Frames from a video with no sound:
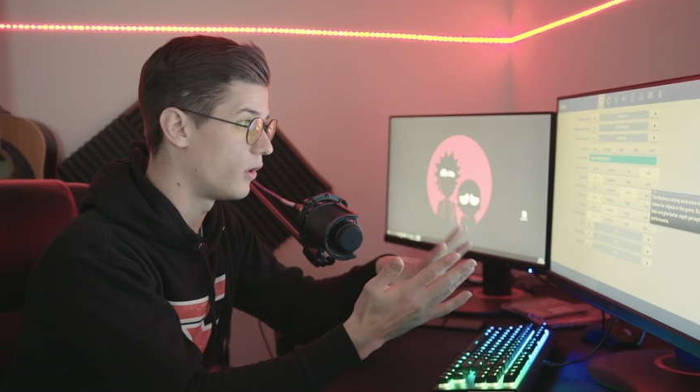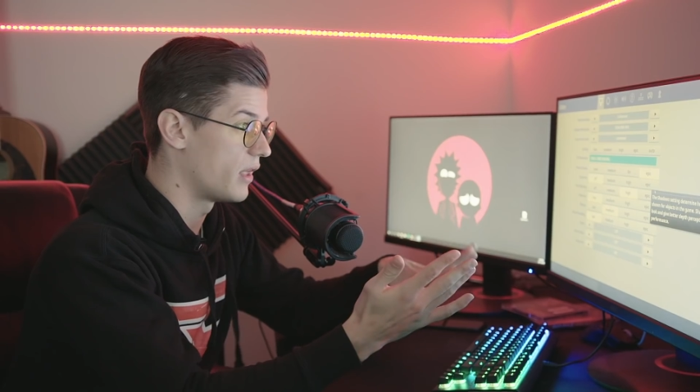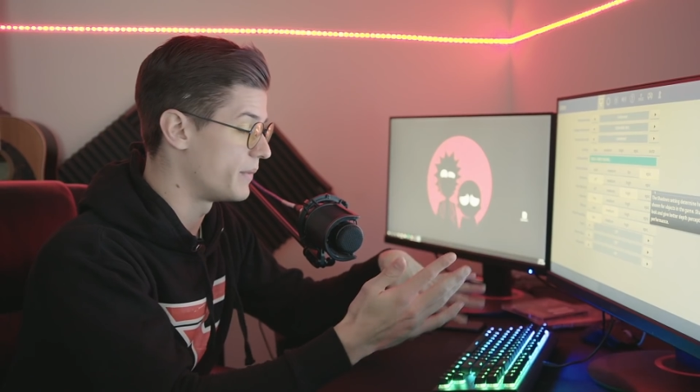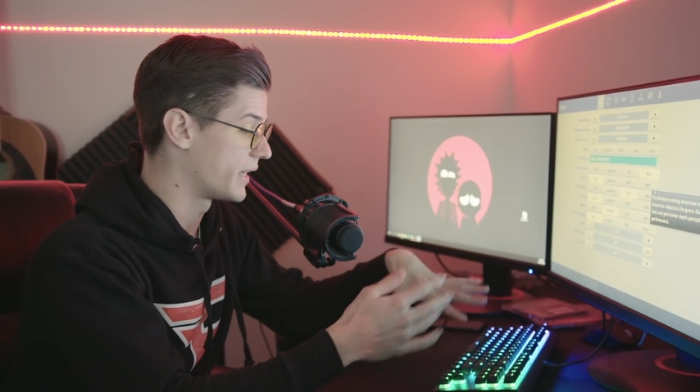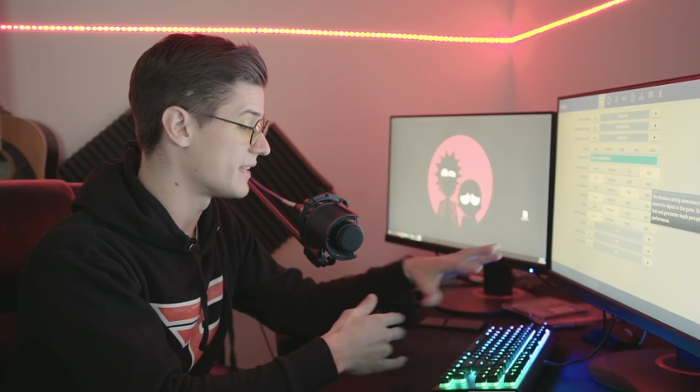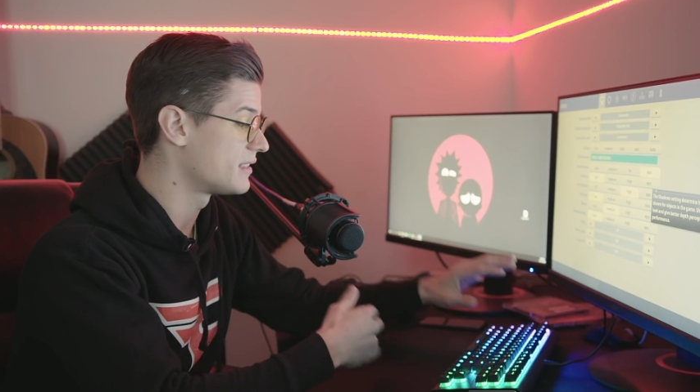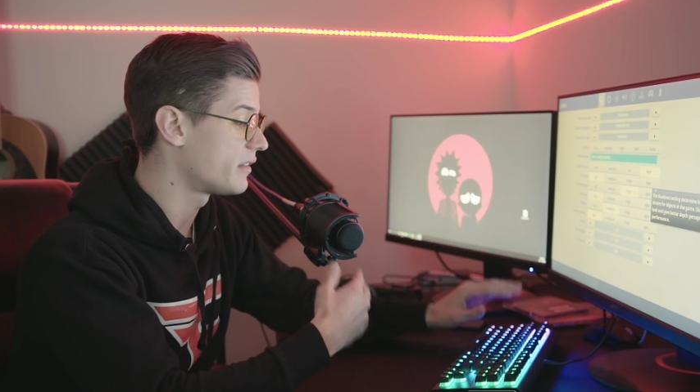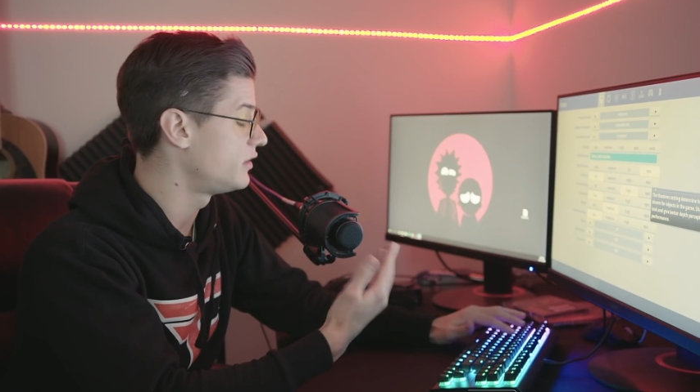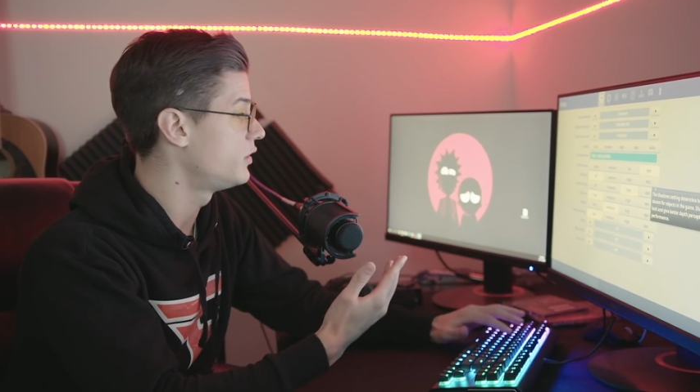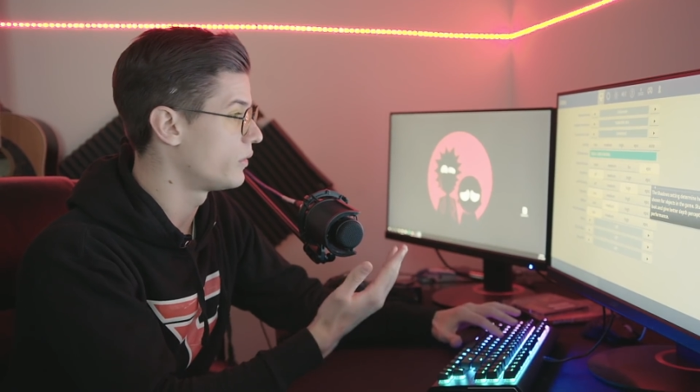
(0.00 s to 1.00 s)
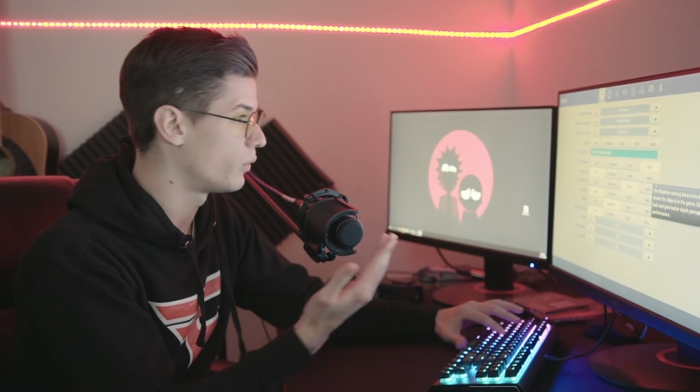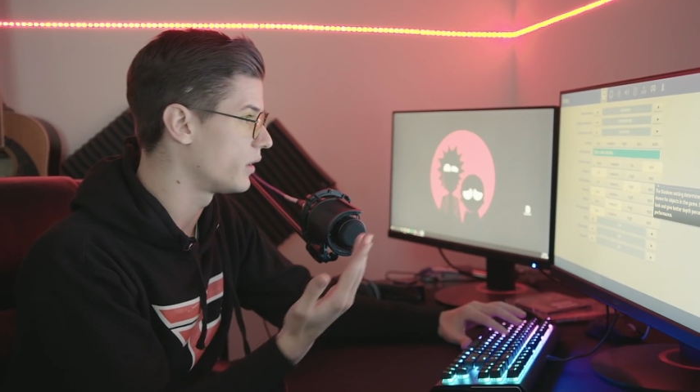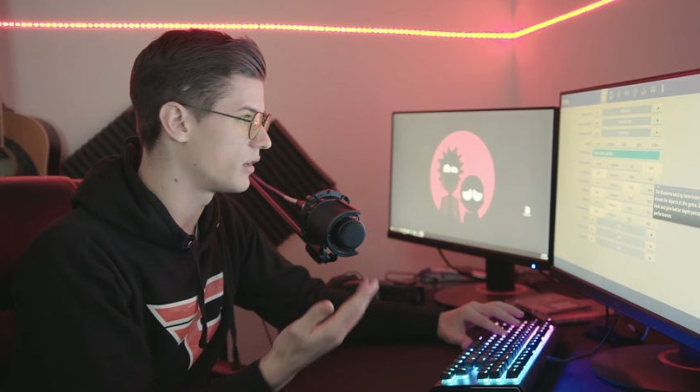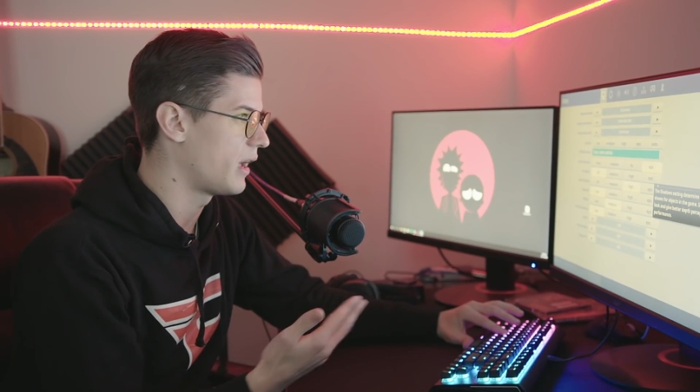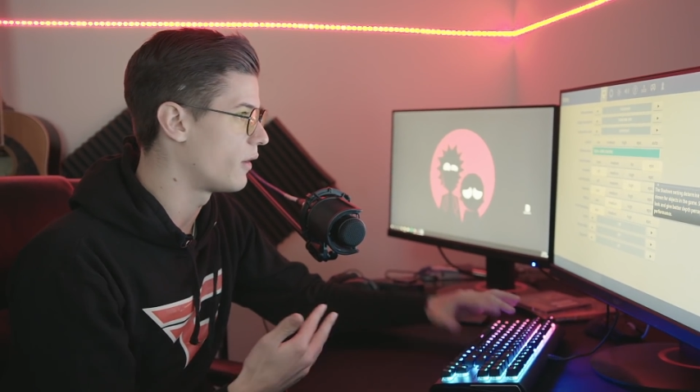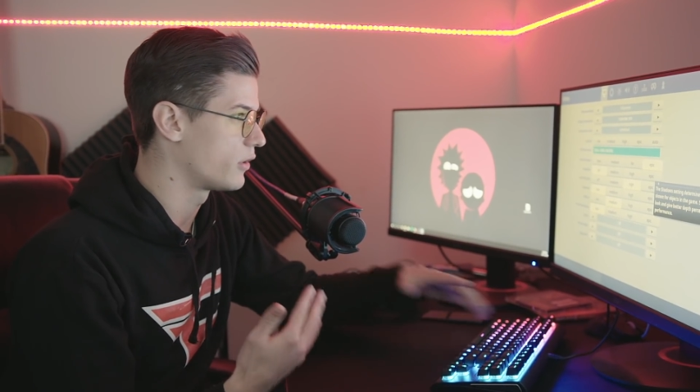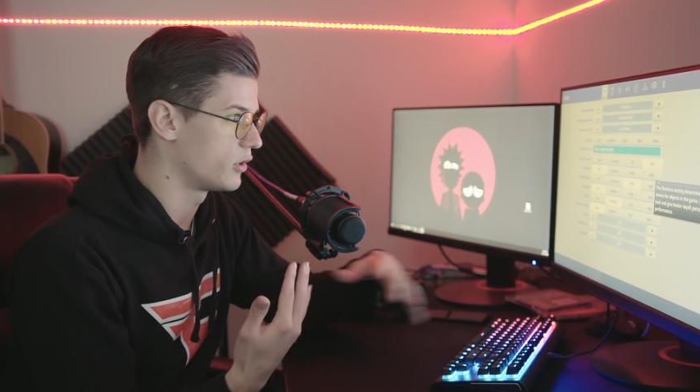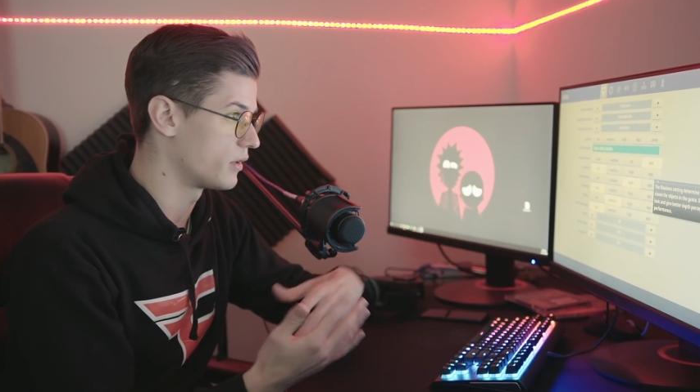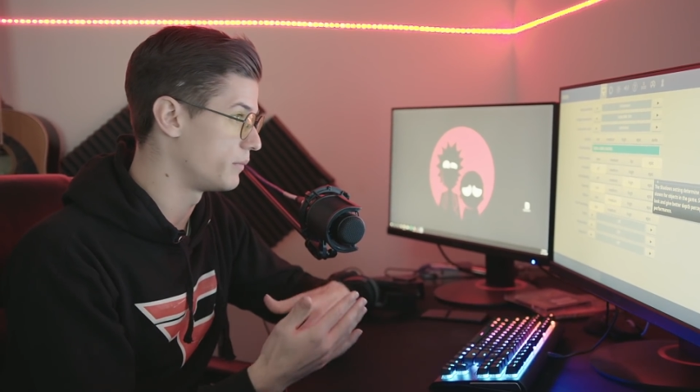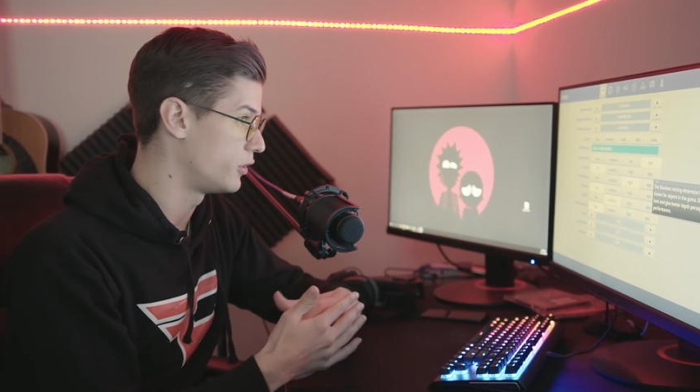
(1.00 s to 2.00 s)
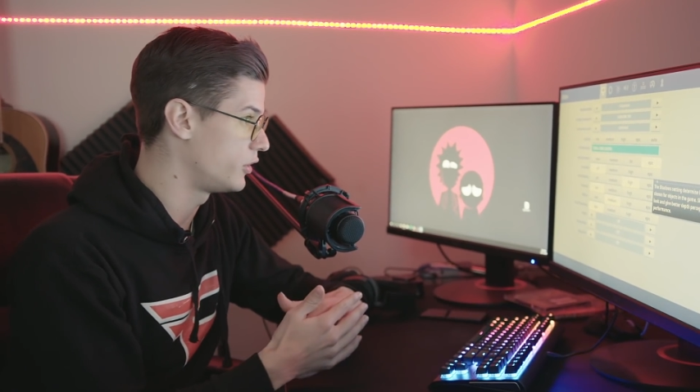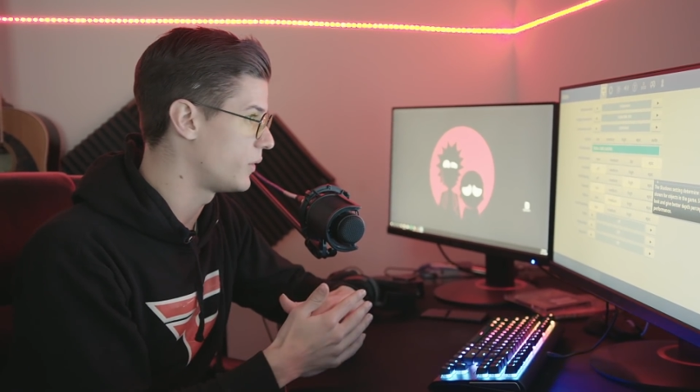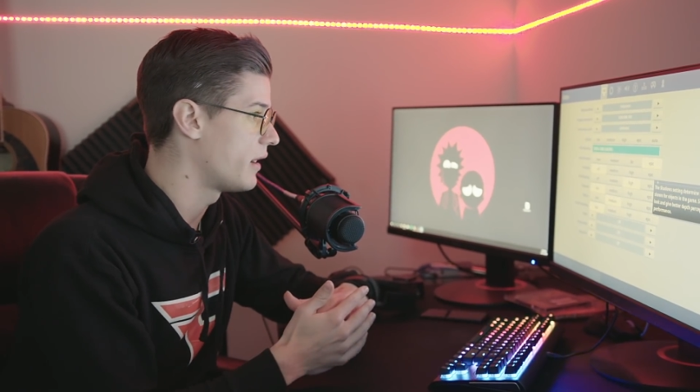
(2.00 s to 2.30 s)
all epic. It has nothing to do with what, how good a computer you